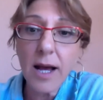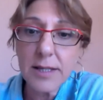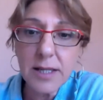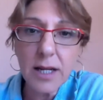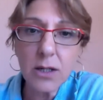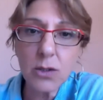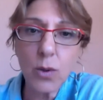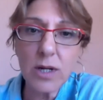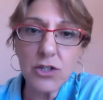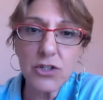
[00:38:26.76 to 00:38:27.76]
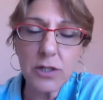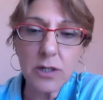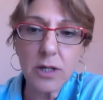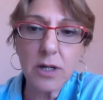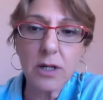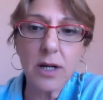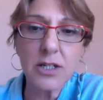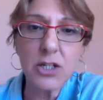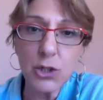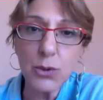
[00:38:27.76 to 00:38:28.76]
A second question
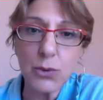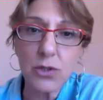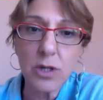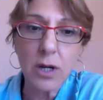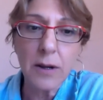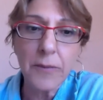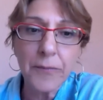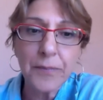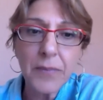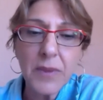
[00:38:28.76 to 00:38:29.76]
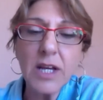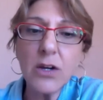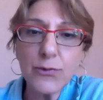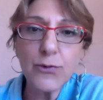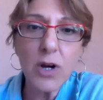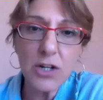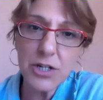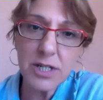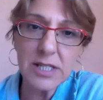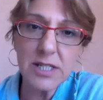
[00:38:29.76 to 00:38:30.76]
ensues. If
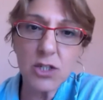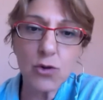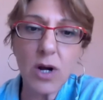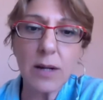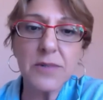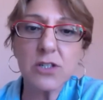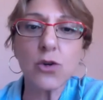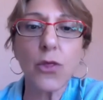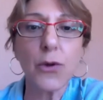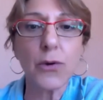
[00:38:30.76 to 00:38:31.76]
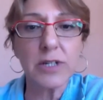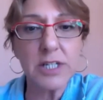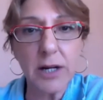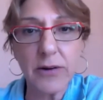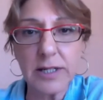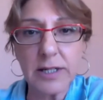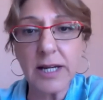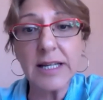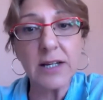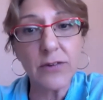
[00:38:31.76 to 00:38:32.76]
Russia is described as authoritarian
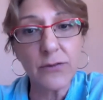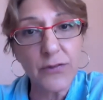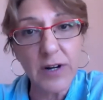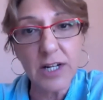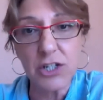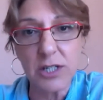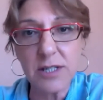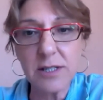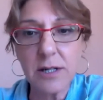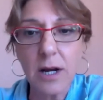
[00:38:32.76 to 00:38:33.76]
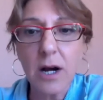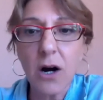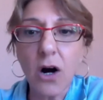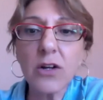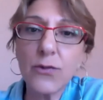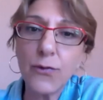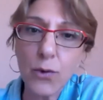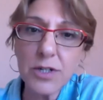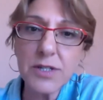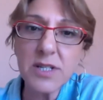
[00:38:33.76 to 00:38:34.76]
and even fascist, are the
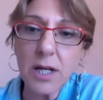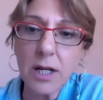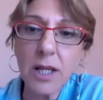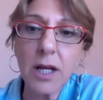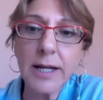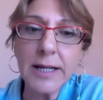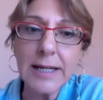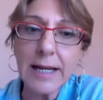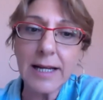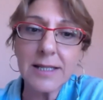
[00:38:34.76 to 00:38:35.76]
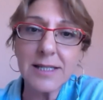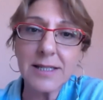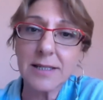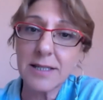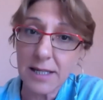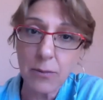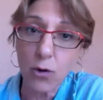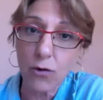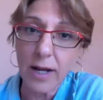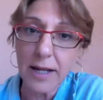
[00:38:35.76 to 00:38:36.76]
forces aligning against it
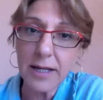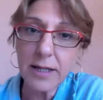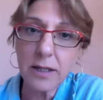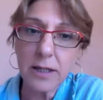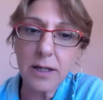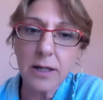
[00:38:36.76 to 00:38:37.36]
democratic?